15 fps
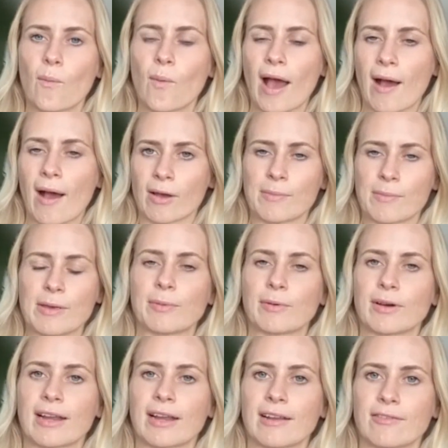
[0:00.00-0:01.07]
How can people
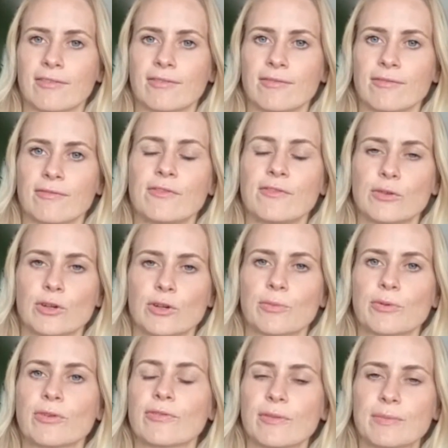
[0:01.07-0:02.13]
kind of
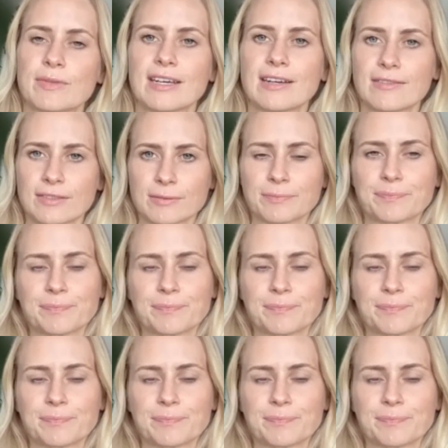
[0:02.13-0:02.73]
future-proof themselves?